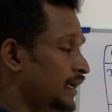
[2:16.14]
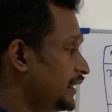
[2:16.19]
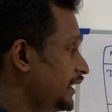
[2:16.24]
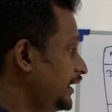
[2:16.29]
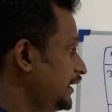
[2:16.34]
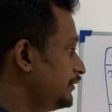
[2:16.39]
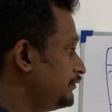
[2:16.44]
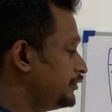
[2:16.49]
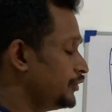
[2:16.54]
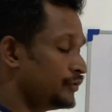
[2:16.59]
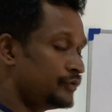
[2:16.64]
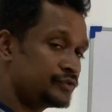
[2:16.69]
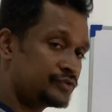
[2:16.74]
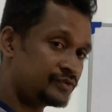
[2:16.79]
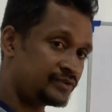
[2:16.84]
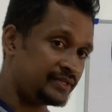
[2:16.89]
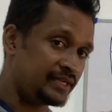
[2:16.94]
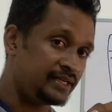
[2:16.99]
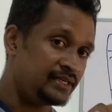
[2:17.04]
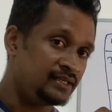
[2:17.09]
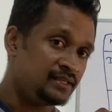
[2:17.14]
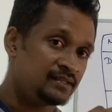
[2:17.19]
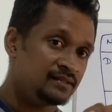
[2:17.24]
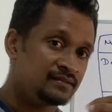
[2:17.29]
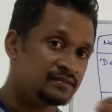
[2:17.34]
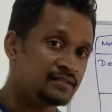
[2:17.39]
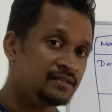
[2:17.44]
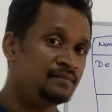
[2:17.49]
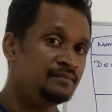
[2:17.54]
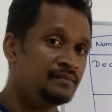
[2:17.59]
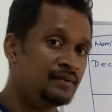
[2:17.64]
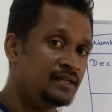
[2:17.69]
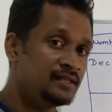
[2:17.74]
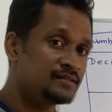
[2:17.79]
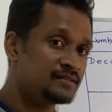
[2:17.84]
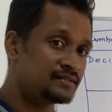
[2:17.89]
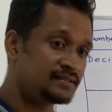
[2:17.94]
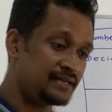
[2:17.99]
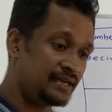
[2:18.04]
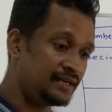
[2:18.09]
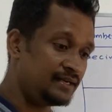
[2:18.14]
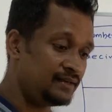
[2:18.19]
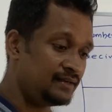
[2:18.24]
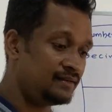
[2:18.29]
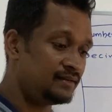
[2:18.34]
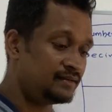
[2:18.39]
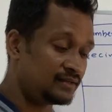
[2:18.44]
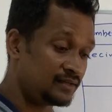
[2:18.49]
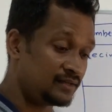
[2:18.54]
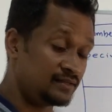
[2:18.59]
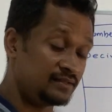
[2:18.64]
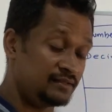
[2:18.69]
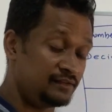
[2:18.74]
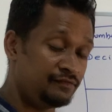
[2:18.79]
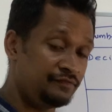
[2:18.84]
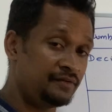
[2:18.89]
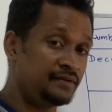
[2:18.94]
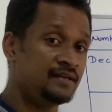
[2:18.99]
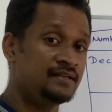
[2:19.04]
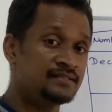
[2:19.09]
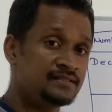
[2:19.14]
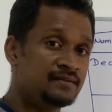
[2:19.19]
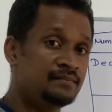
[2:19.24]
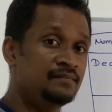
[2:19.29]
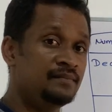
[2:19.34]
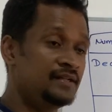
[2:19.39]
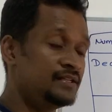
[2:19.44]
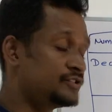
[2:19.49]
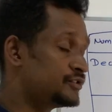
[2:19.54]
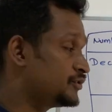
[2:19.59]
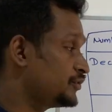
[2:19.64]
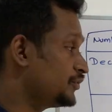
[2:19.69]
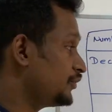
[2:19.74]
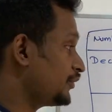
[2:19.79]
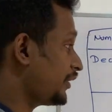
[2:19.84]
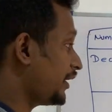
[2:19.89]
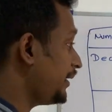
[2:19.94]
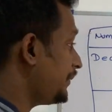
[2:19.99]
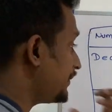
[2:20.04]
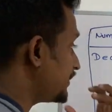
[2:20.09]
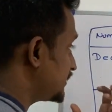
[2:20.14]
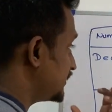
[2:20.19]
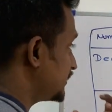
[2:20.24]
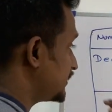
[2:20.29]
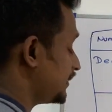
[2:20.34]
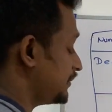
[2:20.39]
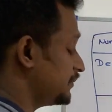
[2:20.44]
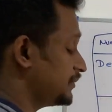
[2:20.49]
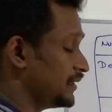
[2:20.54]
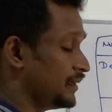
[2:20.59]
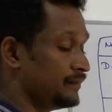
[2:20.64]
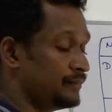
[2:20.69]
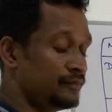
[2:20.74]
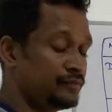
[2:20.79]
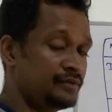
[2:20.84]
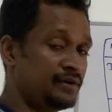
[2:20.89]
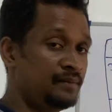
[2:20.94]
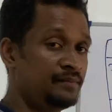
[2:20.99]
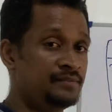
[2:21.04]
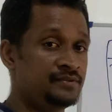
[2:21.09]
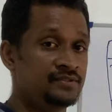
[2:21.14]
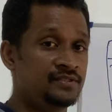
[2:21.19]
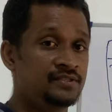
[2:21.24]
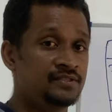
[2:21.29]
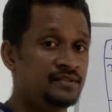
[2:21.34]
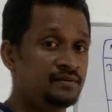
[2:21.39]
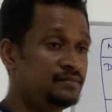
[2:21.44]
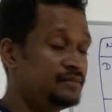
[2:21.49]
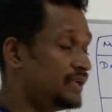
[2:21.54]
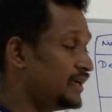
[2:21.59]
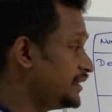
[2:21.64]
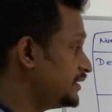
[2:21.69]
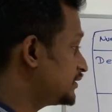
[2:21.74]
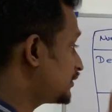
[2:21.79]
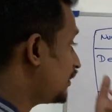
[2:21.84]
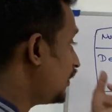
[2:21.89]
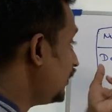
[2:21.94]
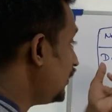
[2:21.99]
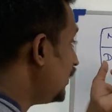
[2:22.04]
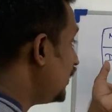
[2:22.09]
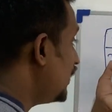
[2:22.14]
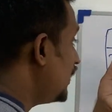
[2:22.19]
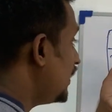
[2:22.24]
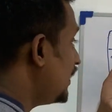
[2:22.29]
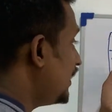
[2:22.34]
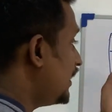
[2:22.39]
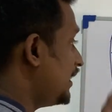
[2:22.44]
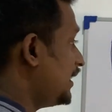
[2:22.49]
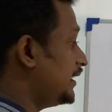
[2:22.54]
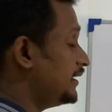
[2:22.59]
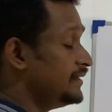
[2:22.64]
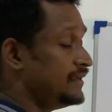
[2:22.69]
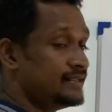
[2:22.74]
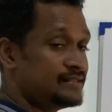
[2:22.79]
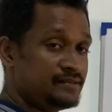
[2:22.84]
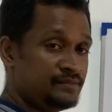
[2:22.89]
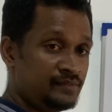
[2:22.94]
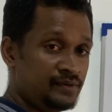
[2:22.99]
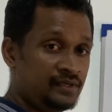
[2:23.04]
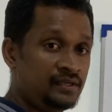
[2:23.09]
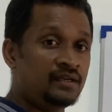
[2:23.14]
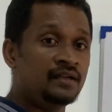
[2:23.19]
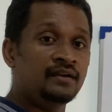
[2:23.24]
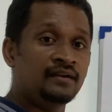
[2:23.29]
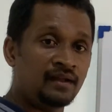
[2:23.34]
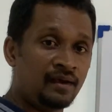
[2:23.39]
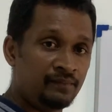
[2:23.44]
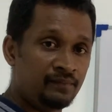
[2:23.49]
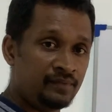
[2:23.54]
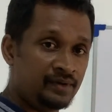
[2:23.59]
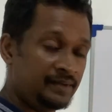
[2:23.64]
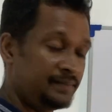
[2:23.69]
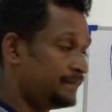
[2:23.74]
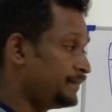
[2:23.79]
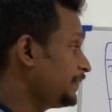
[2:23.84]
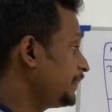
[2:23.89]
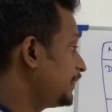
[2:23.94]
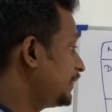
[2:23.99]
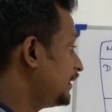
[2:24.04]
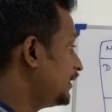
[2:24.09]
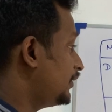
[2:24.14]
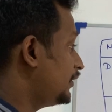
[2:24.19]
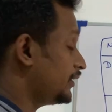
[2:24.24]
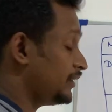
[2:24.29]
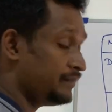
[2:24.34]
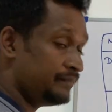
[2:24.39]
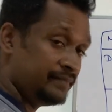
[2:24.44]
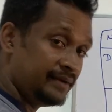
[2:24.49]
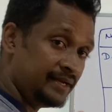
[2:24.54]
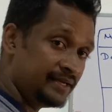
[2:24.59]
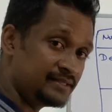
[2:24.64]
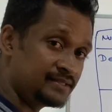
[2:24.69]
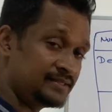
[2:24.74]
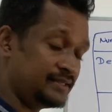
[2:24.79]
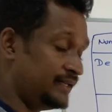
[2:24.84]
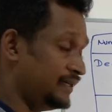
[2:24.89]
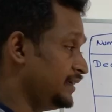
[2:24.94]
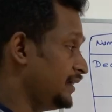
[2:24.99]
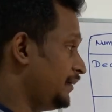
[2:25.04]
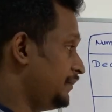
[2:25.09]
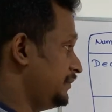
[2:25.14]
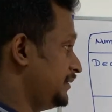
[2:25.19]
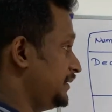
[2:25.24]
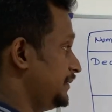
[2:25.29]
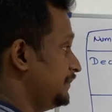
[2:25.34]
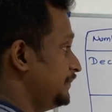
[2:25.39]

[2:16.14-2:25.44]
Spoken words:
Right? If you use 10 symbols, 10 different symbols to represent some type of number system, that is called decimal number or a base 10 number.